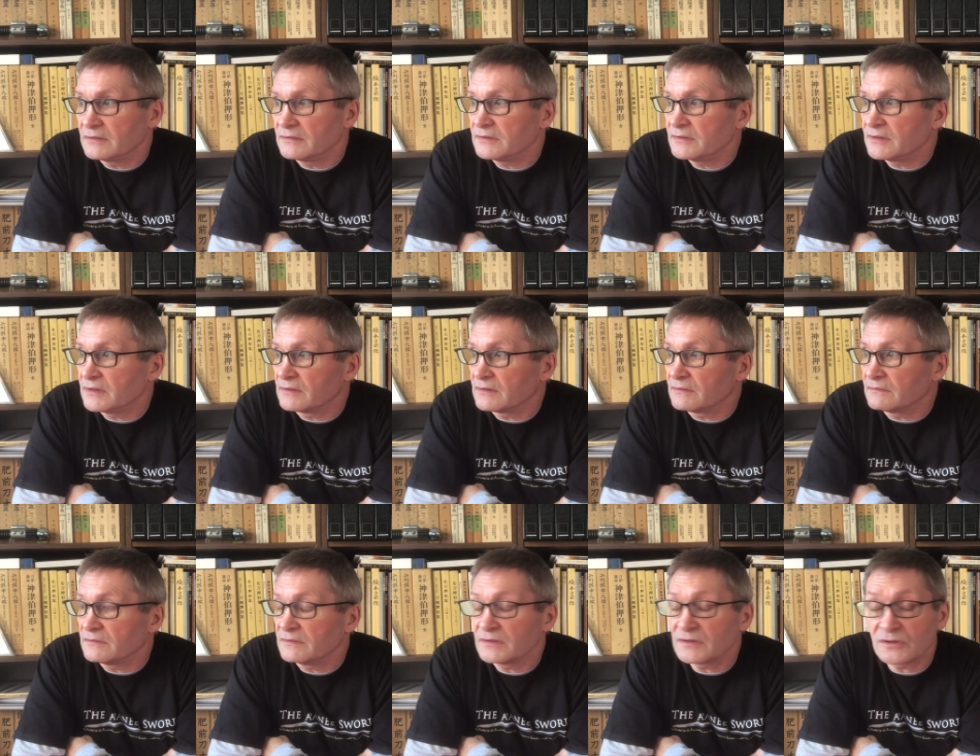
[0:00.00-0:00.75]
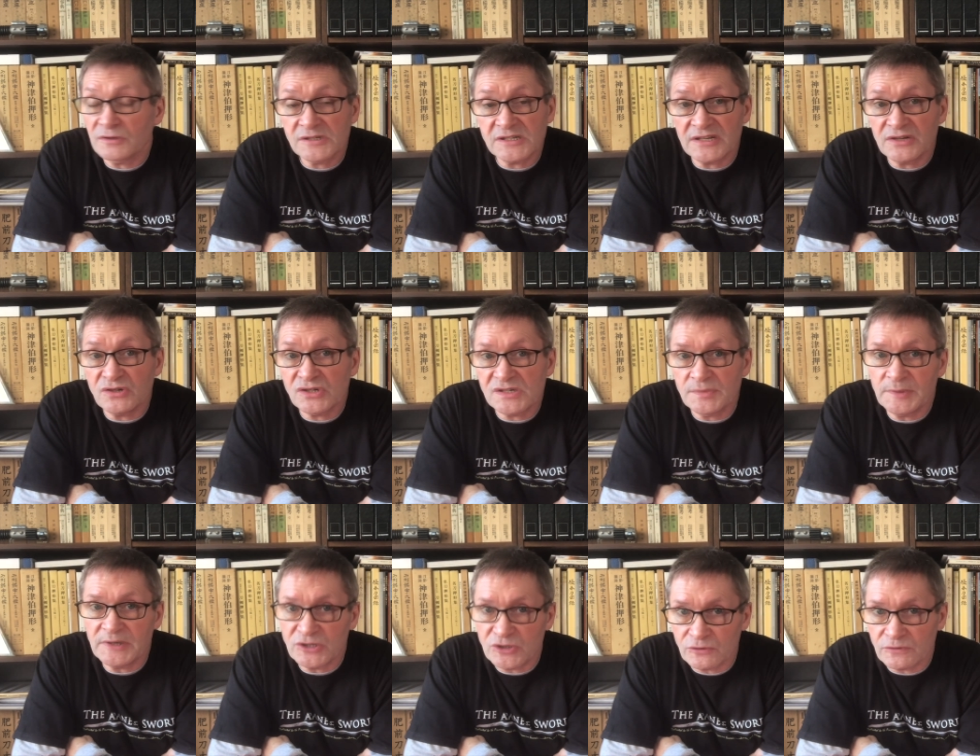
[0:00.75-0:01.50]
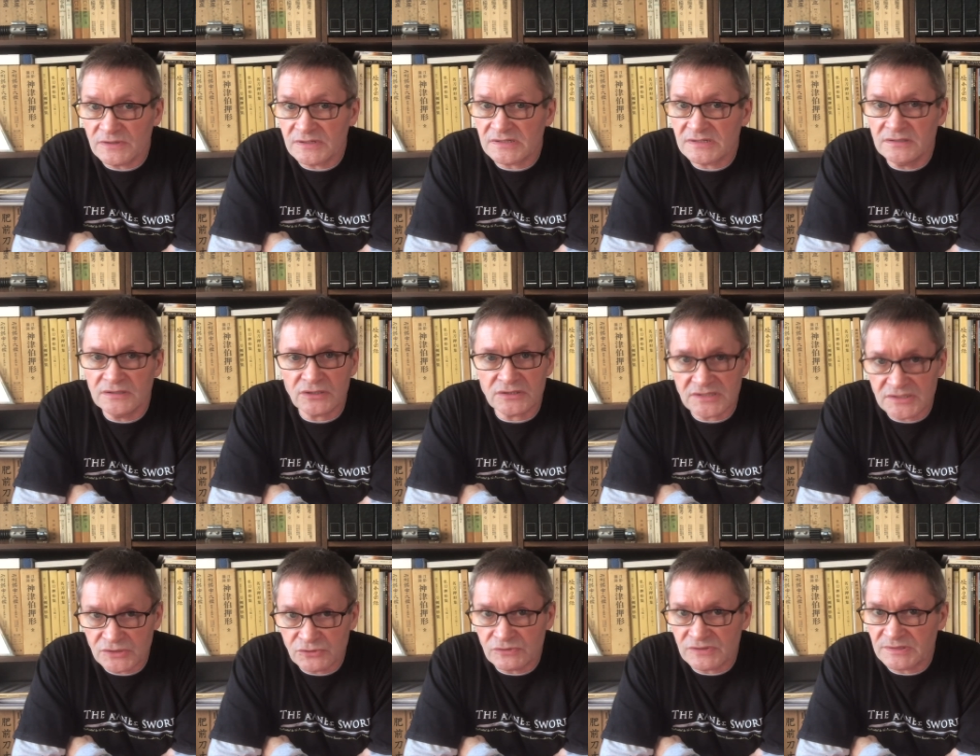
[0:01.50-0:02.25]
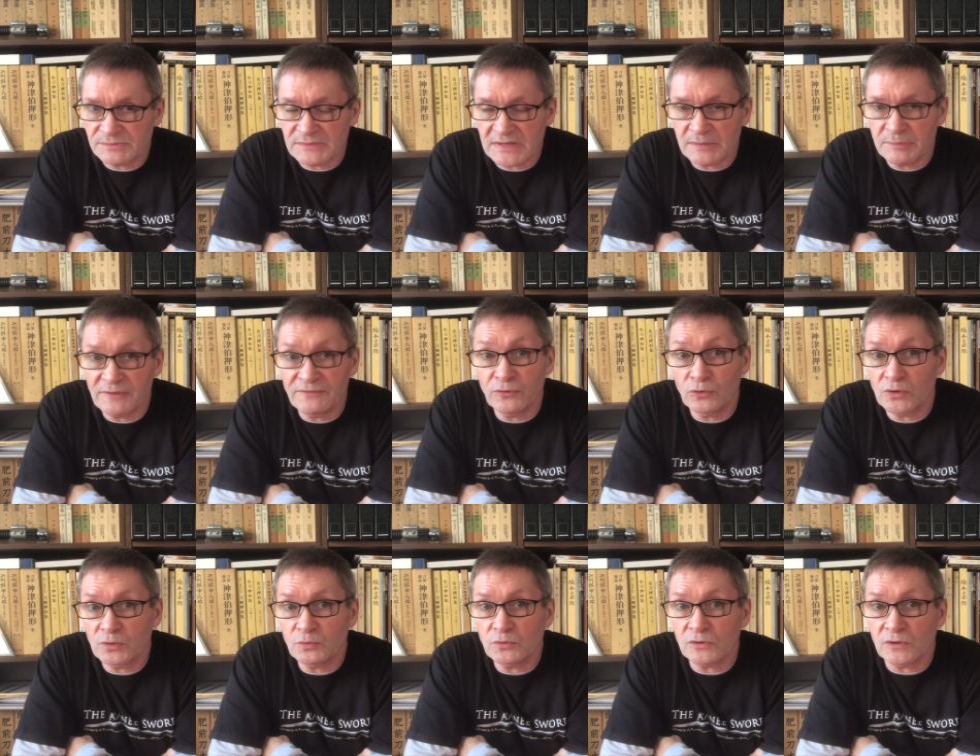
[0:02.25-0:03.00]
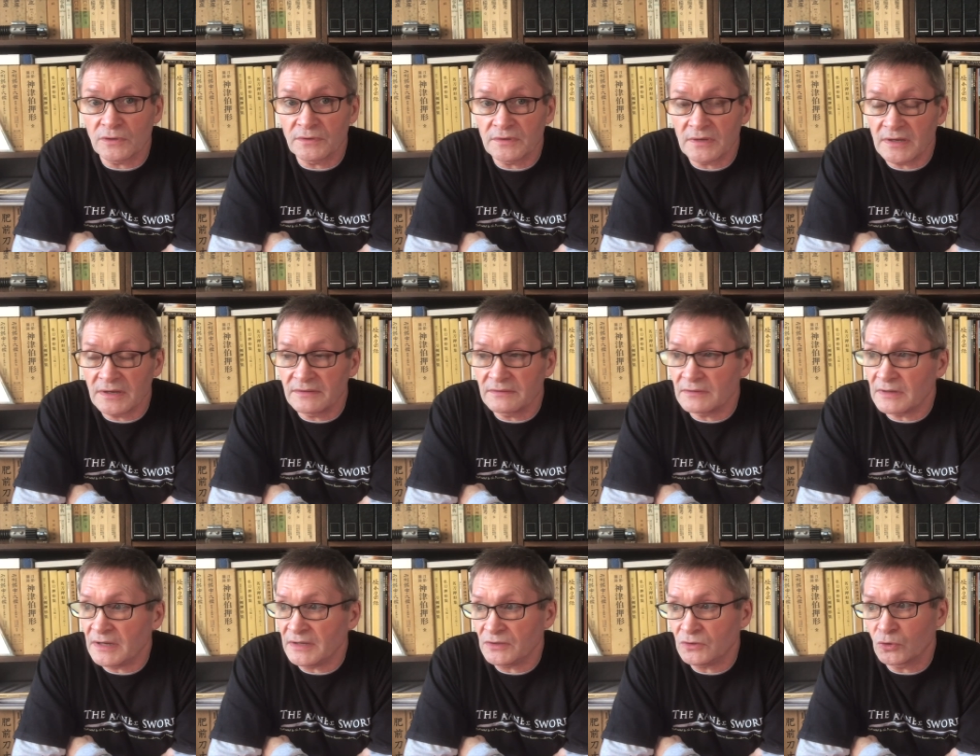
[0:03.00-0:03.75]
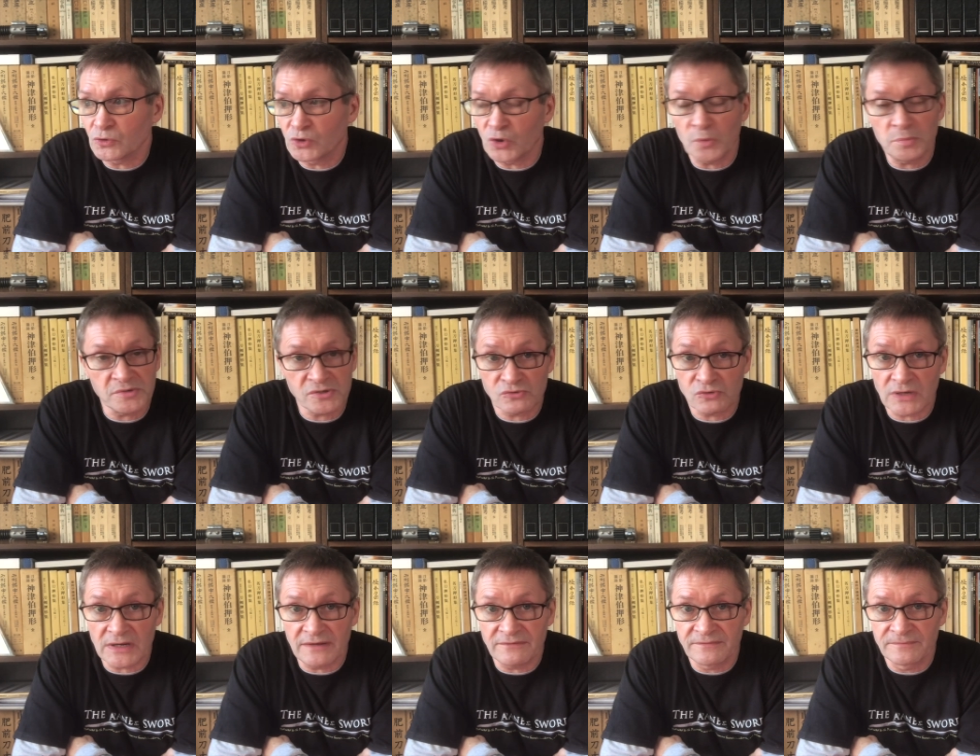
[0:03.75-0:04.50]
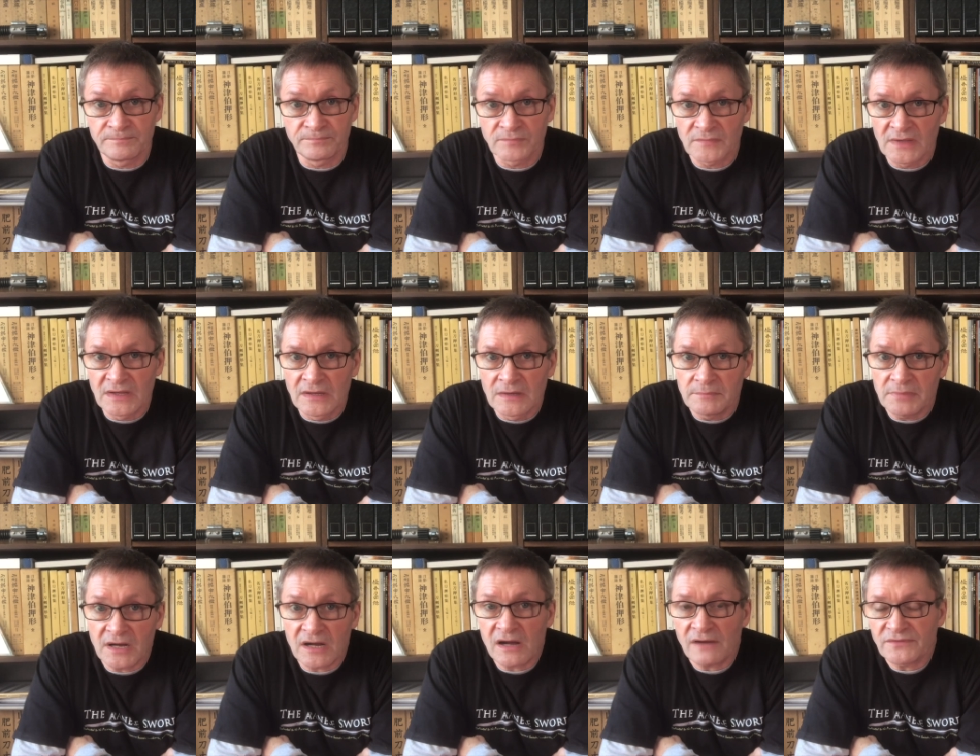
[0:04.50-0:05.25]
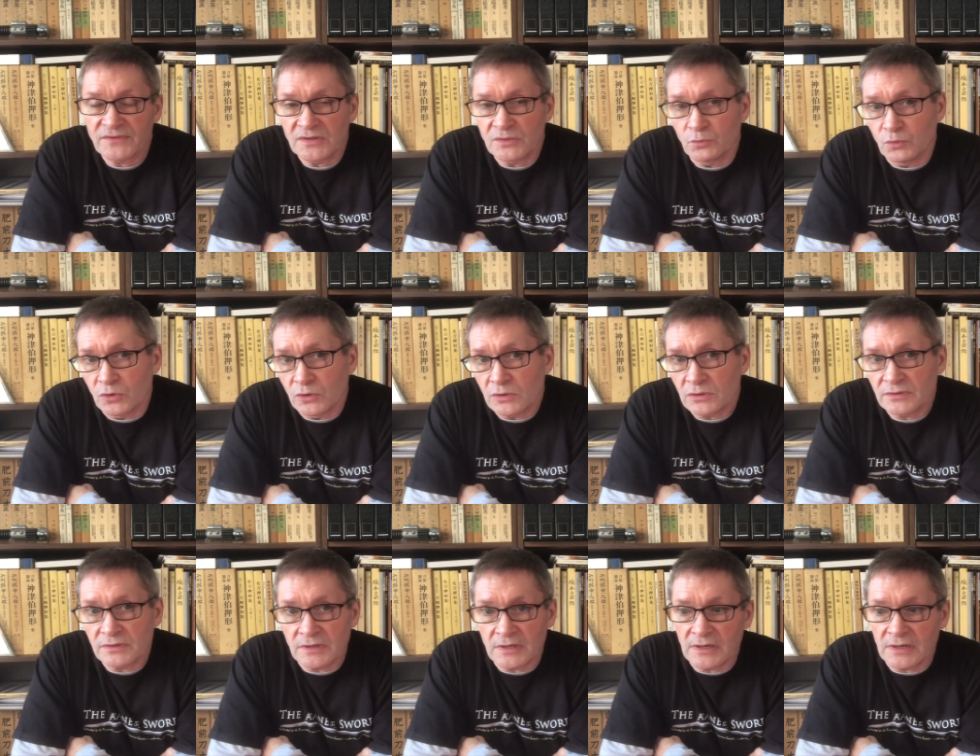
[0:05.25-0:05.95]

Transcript: You know, because there used to be lots of tourism there before the war and Go-Toba's grave. But after the war,